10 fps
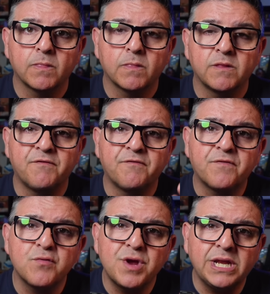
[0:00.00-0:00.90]
the
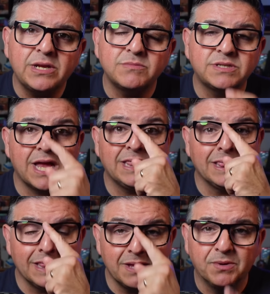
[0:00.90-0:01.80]
freedoms
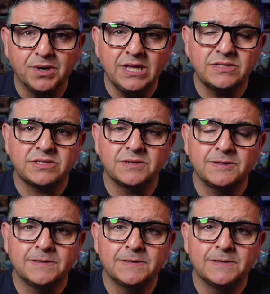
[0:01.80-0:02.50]
and liberties